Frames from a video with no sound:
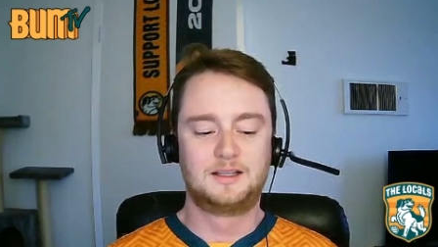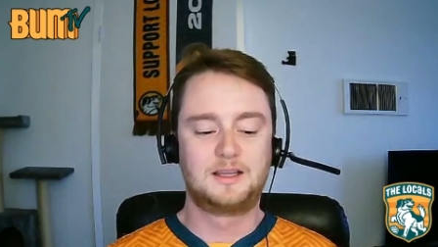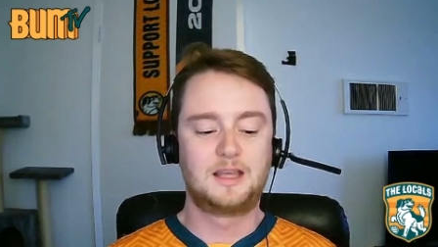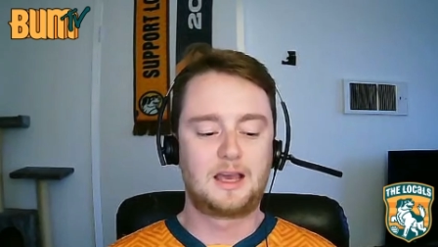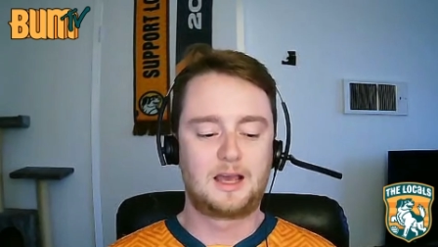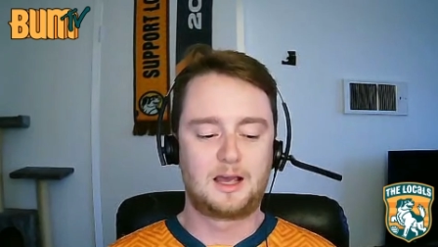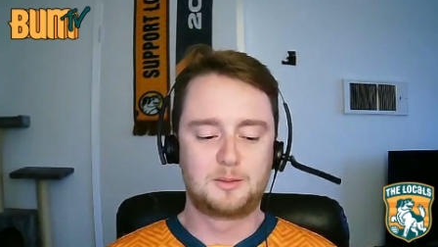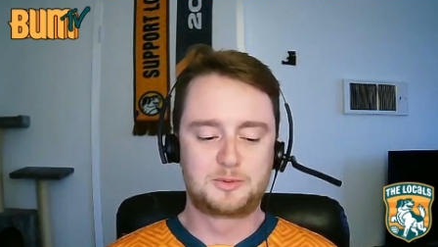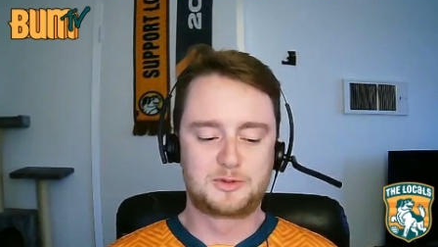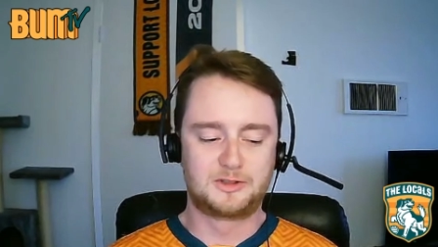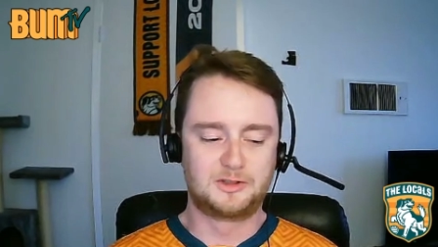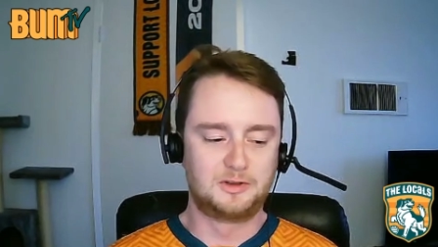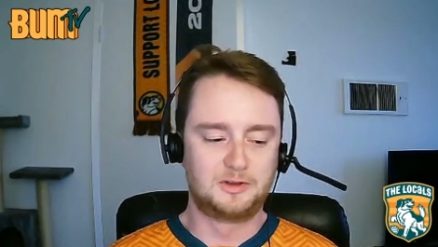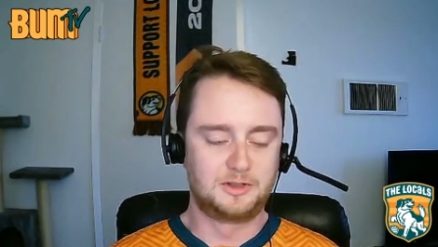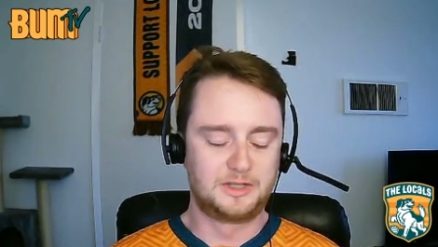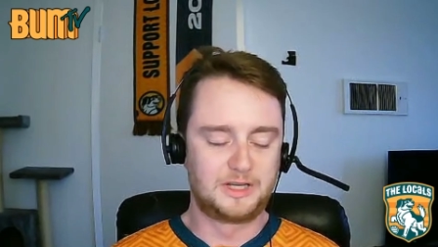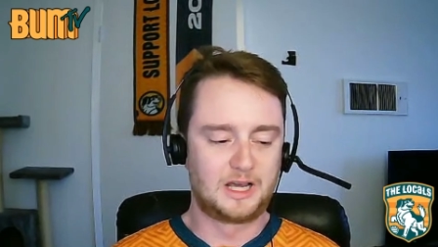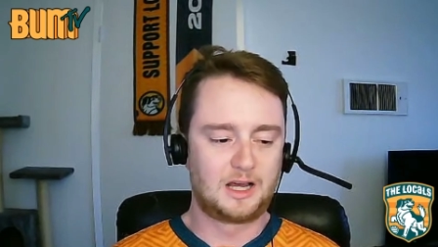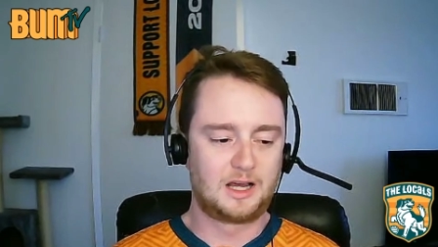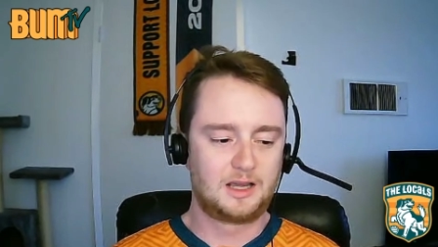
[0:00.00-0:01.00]
Yeah,
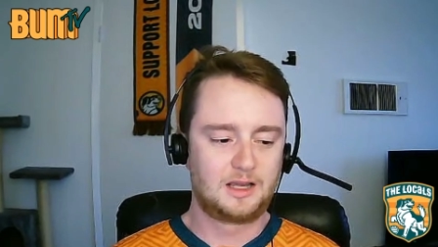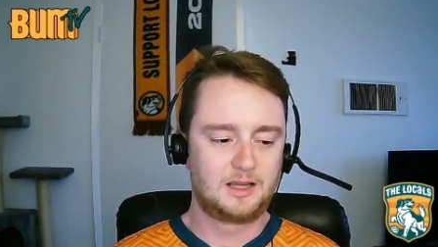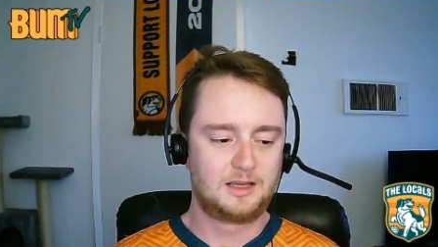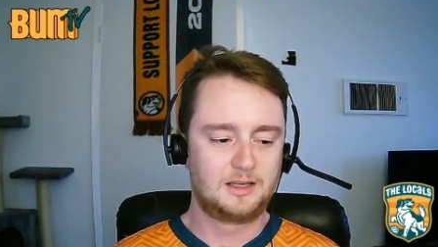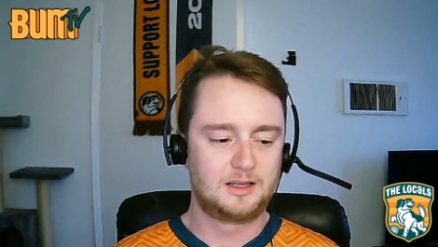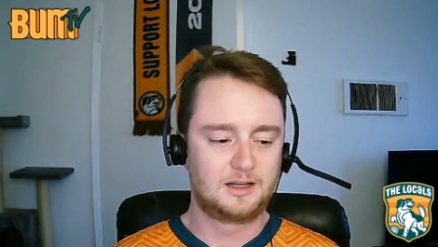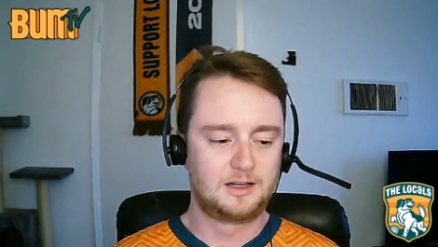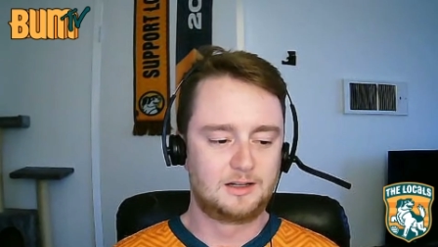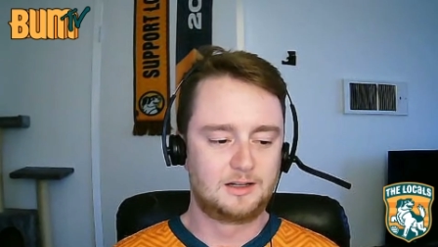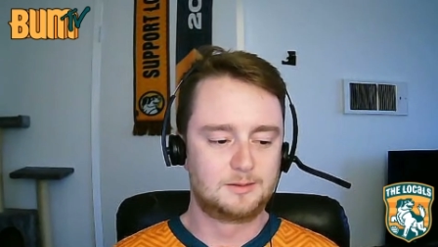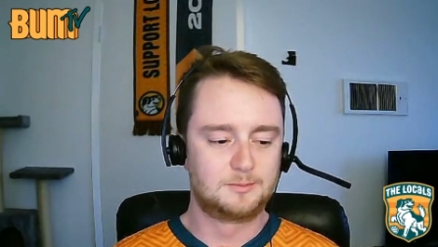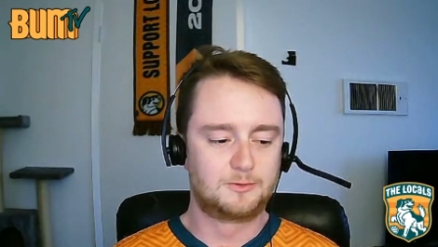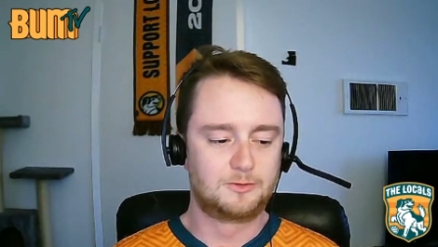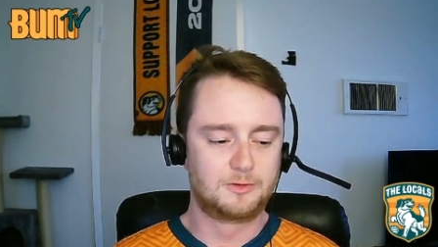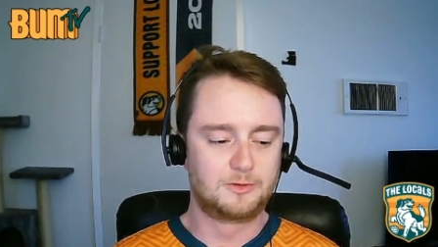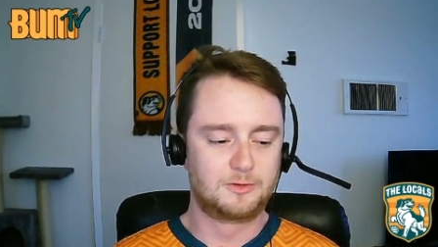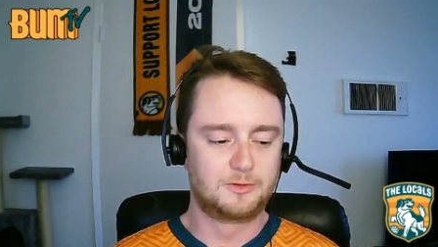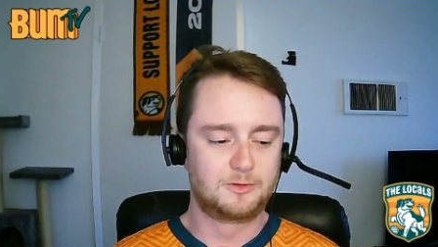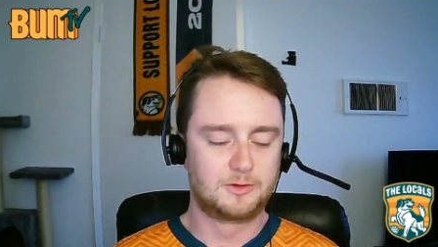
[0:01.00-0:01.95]
absolutely. I, um,